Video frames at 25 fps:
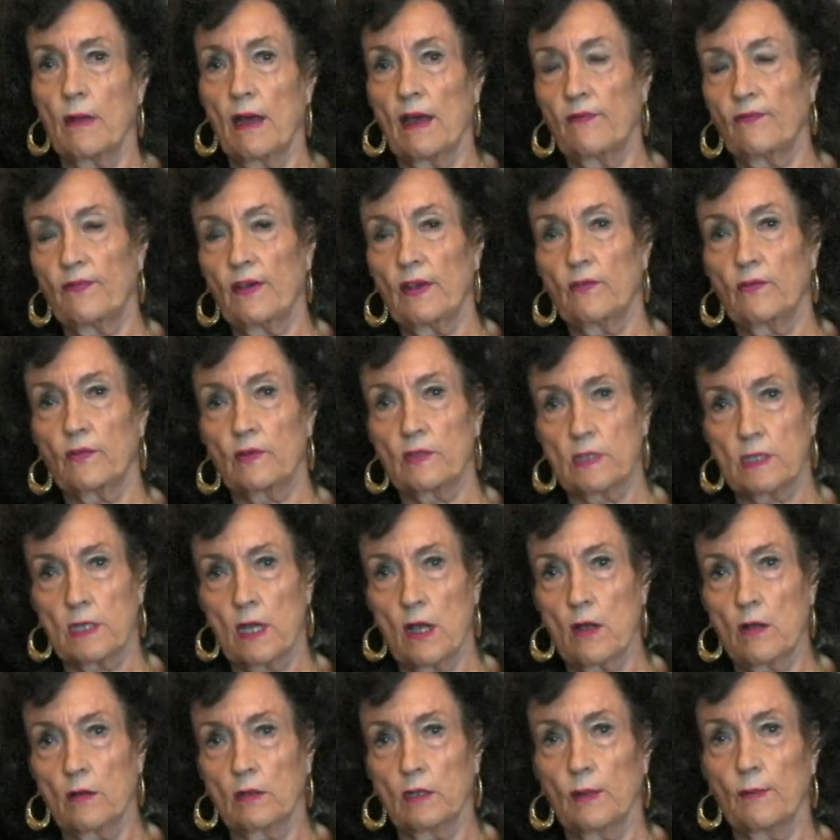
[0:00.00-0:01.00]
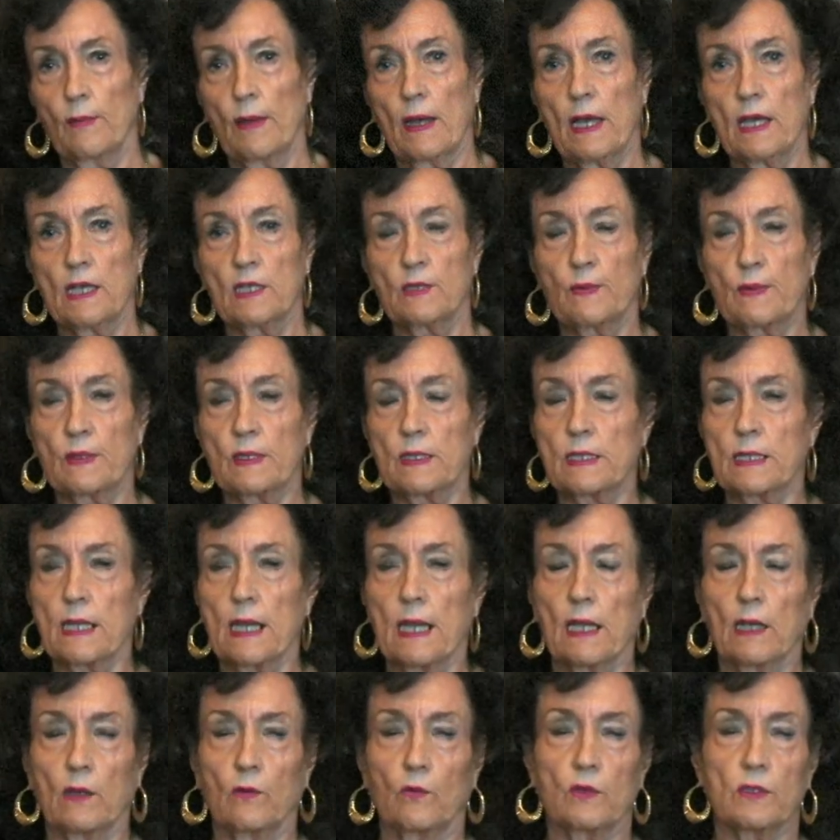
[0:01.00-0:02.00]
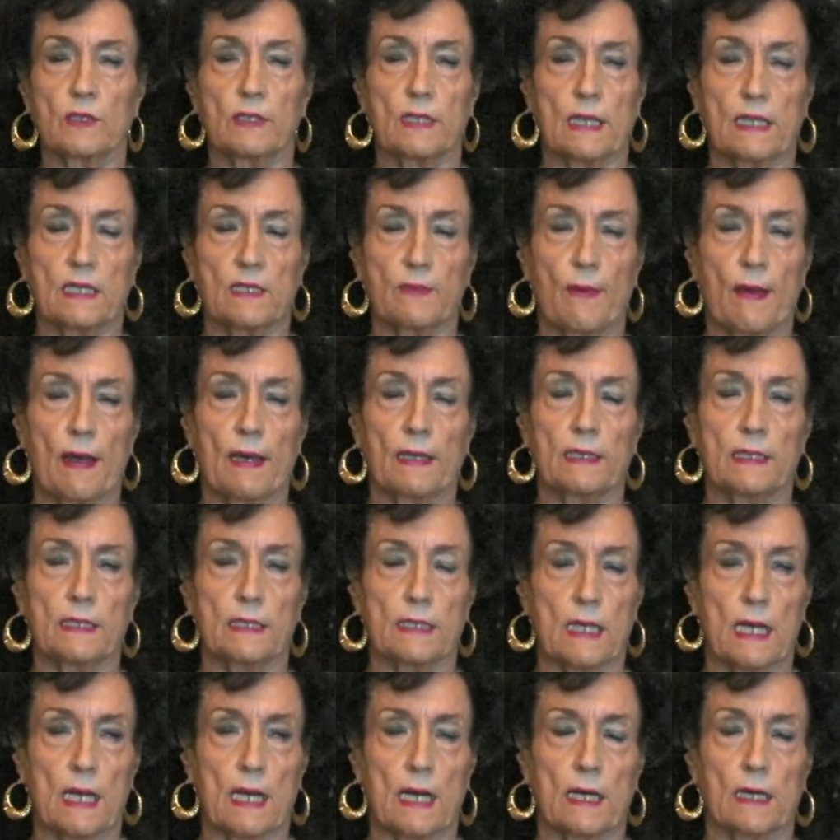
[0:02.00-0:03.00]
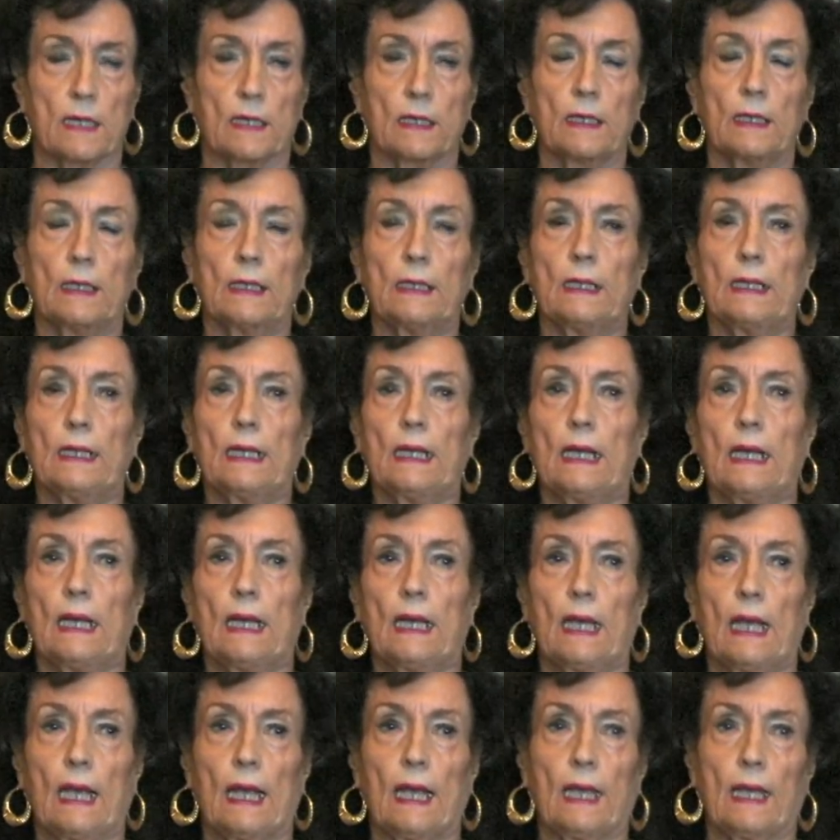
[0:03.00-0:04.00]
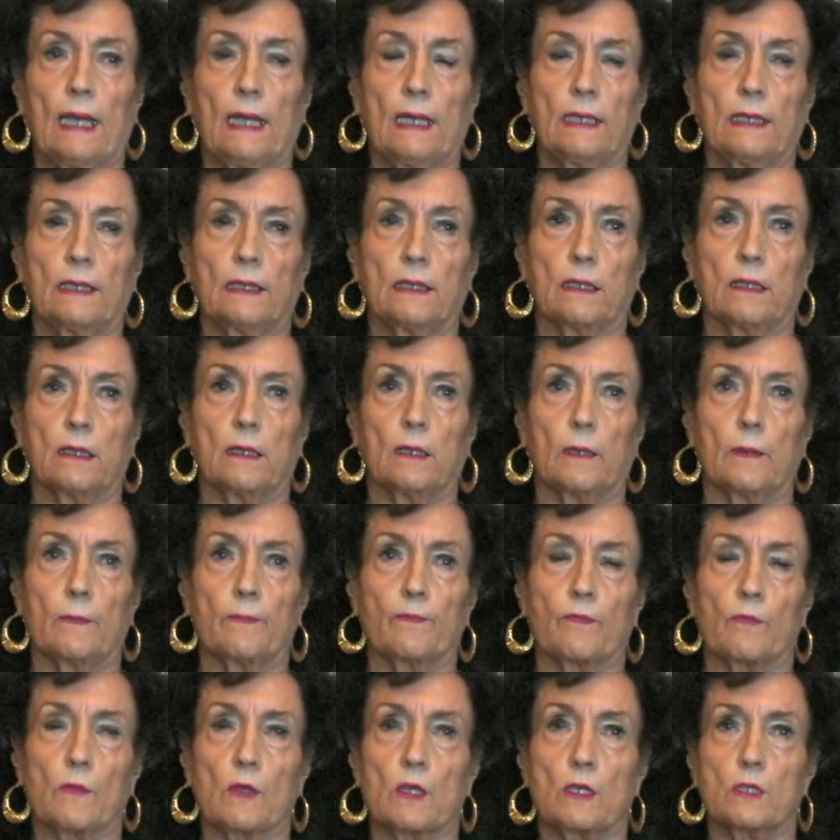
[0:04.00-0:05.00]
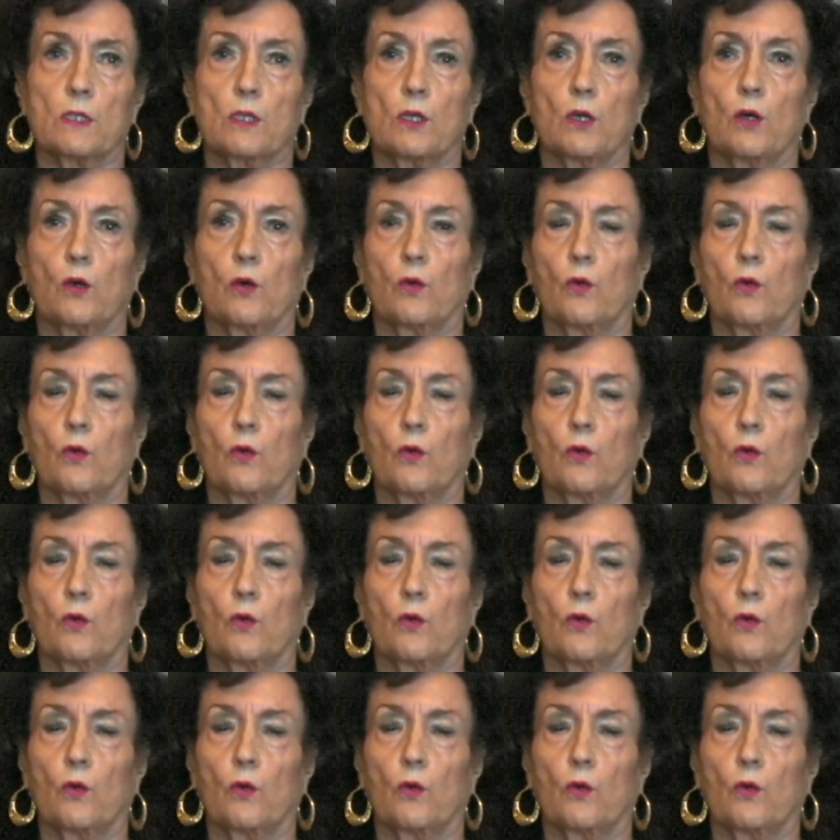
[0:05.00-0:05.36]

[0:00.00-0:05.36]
favorite song that my husband sang was That's My Desire. And uh, so